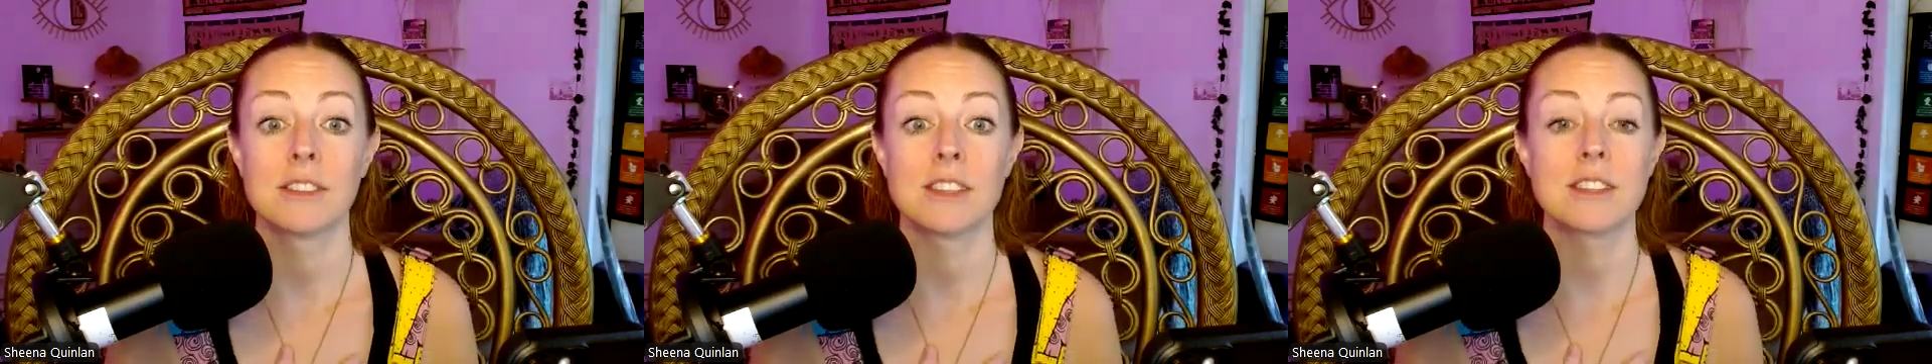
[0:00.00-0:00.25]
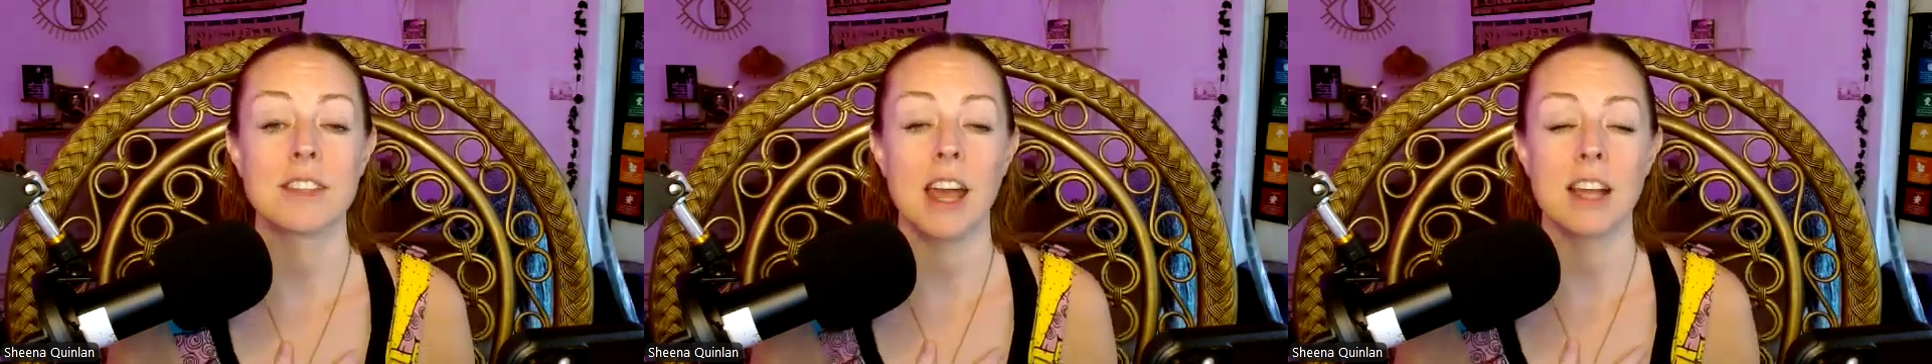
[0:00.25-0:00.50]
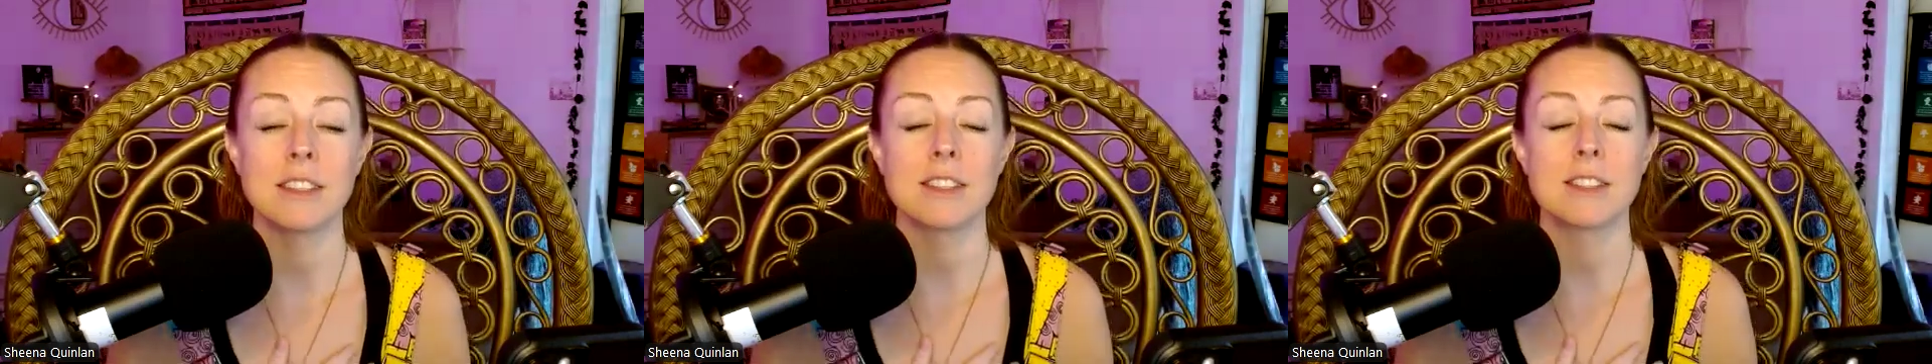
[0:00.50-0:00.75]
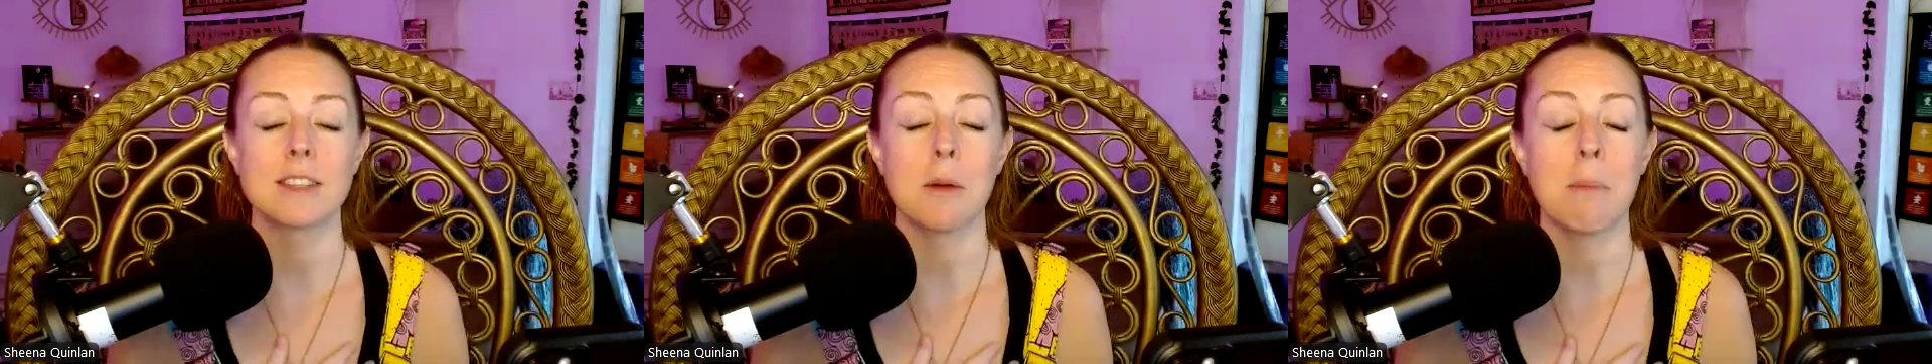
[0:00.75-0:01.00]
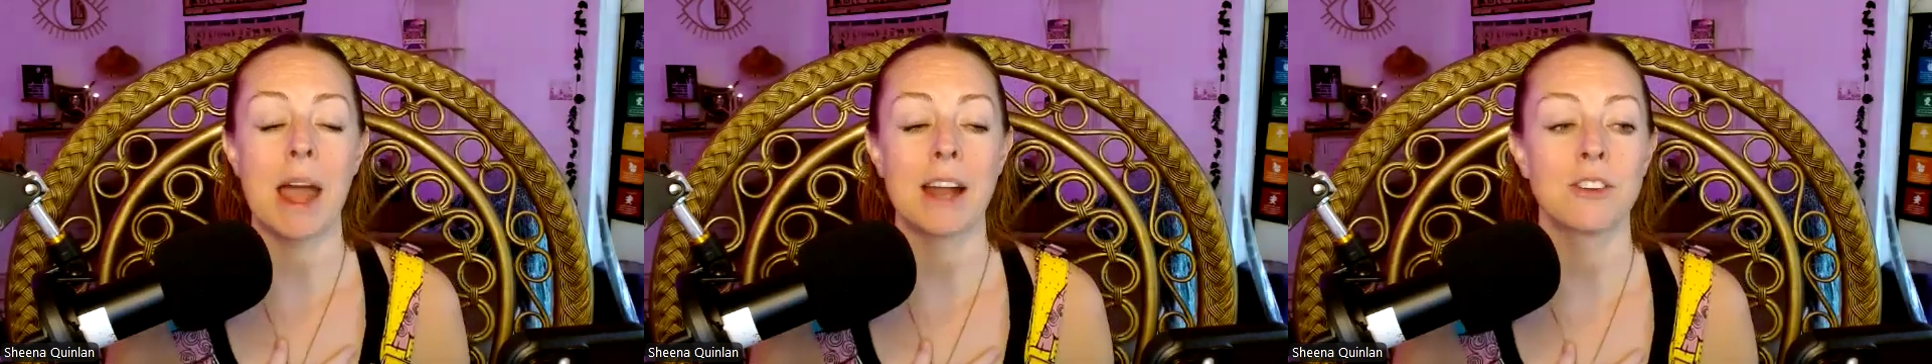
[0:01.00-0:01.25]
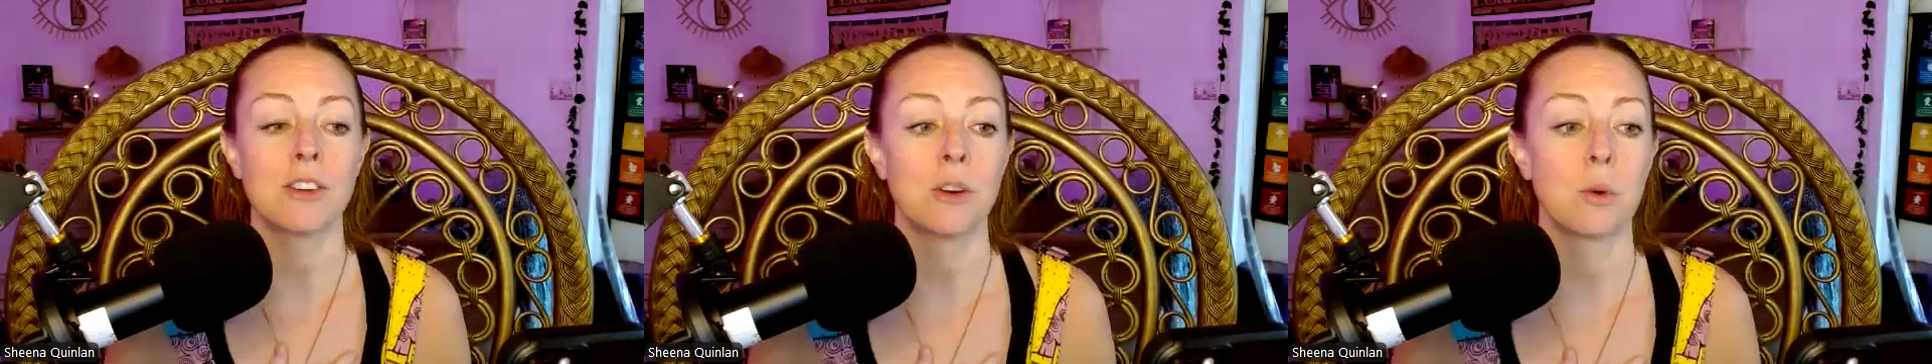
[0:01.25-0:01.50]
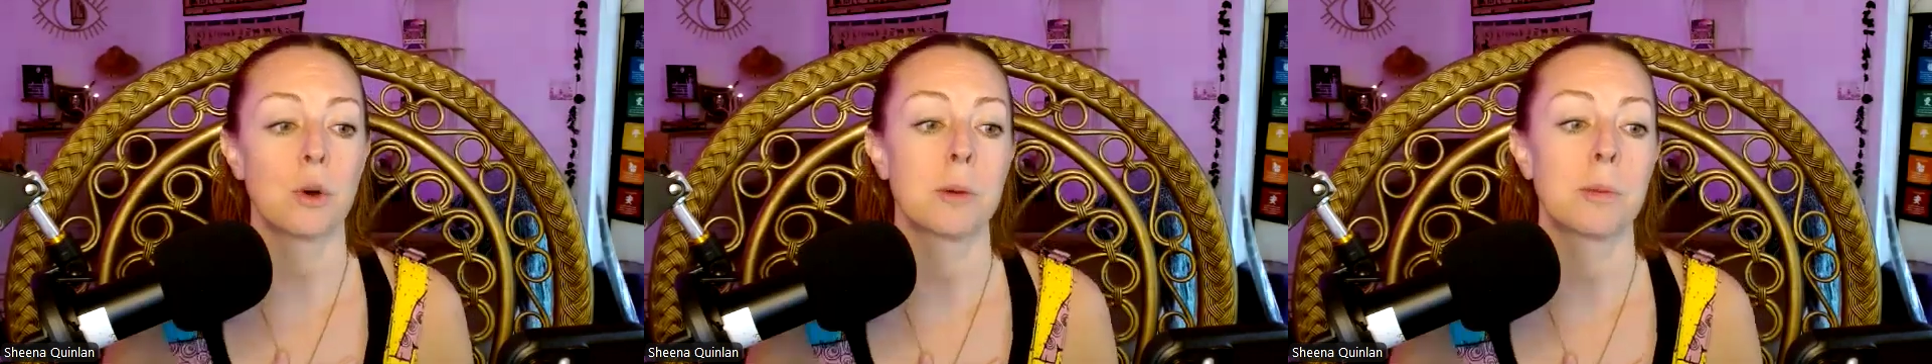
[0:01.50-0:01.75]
sense, imagine, or